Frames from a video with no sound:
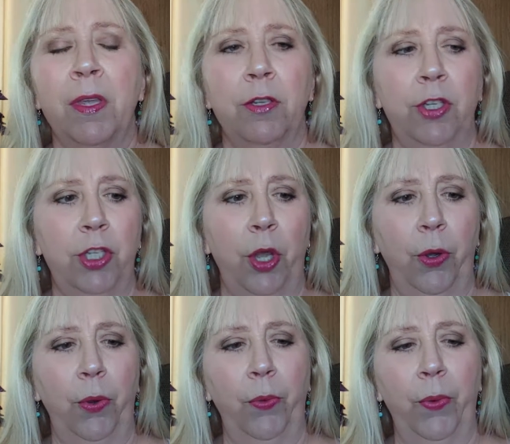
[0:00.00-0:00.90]

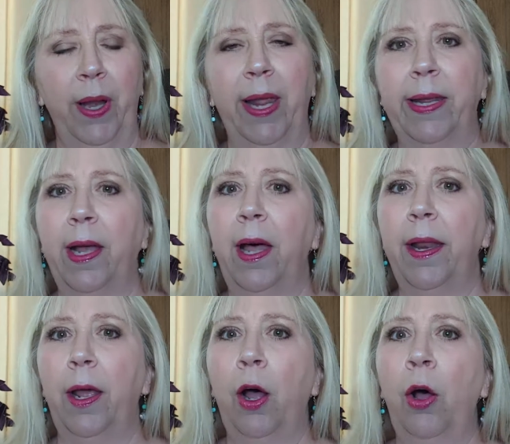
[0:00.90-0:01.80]
So when I got
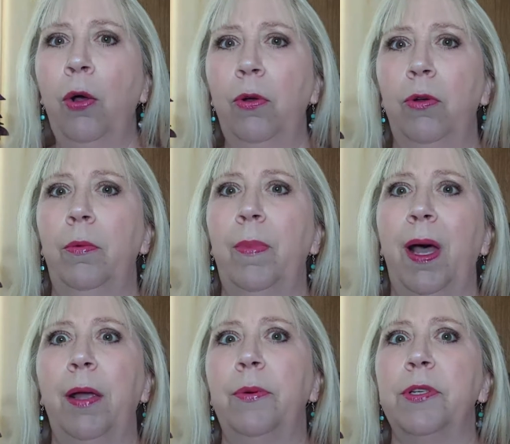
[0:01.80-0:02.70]
it home,
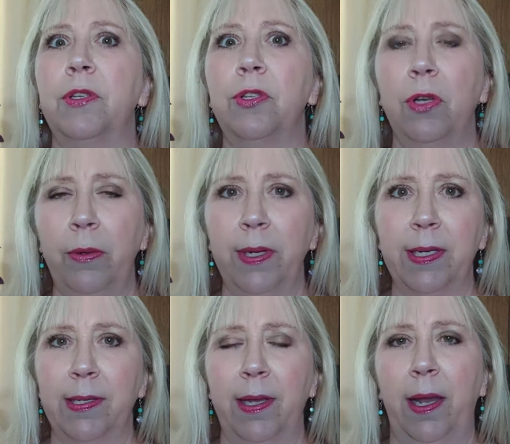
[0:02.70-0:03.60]
I was so
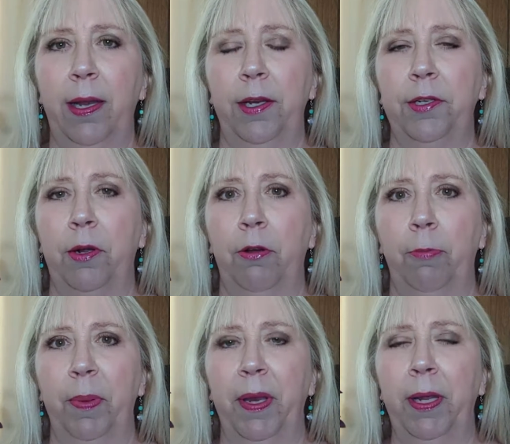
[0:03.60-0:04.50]
excited to
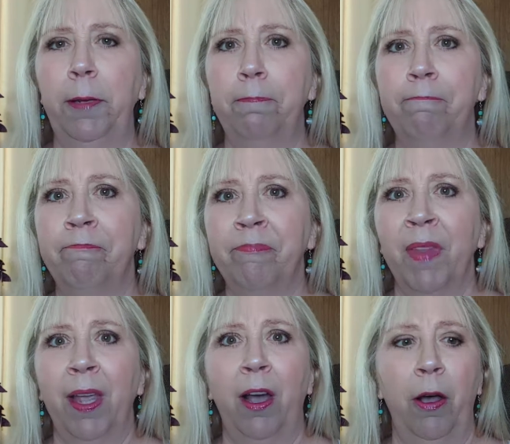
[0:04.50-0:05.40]
open it.
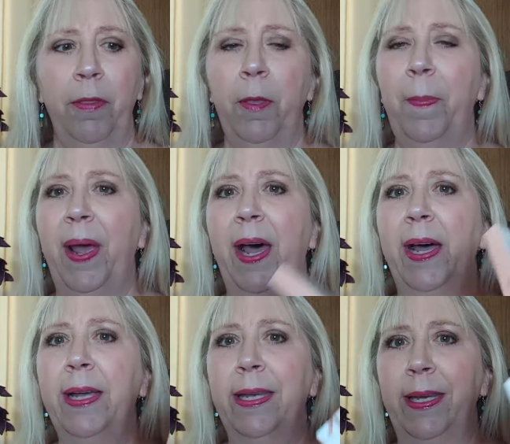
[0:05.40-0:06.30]
On the
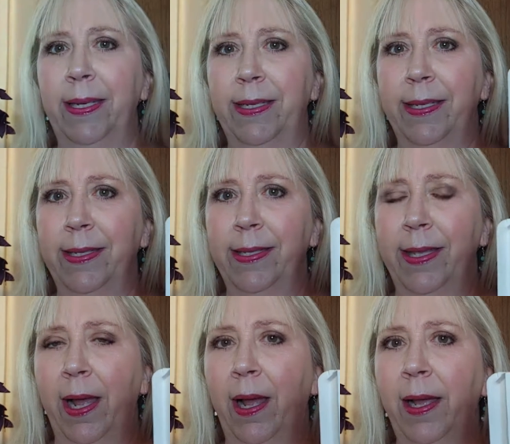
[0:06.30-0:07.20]
back, it does
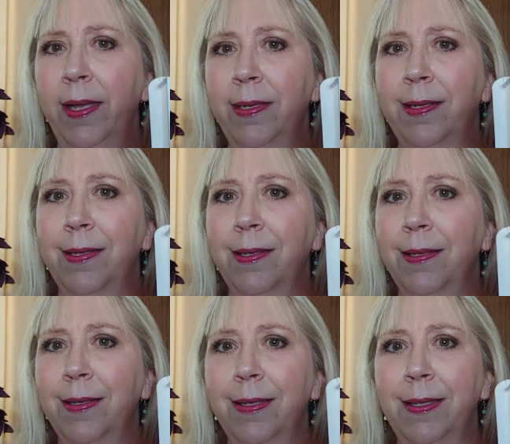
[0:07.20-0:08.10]
not
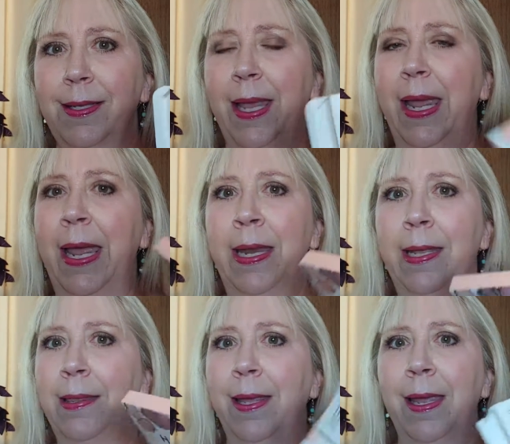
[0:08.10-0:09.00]
say
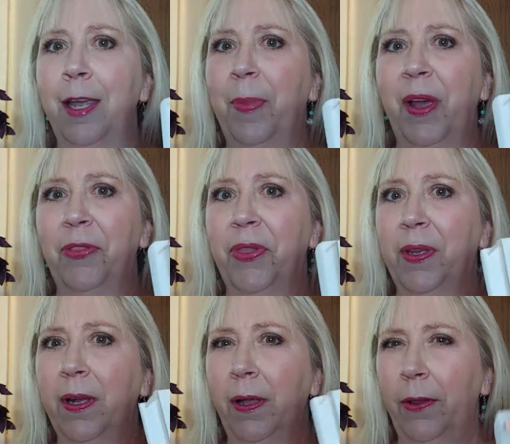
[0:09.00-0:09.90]
anything about the
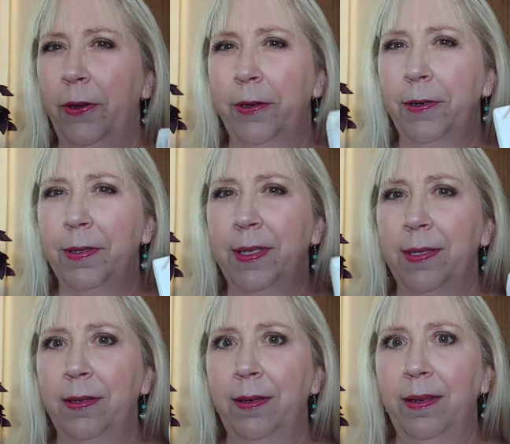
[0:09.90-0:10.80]
colors,
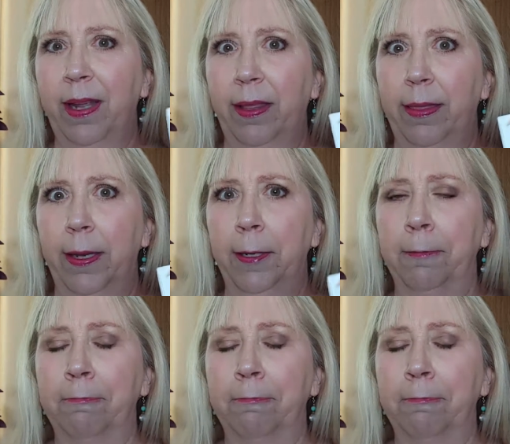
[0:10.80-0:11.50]
nothing.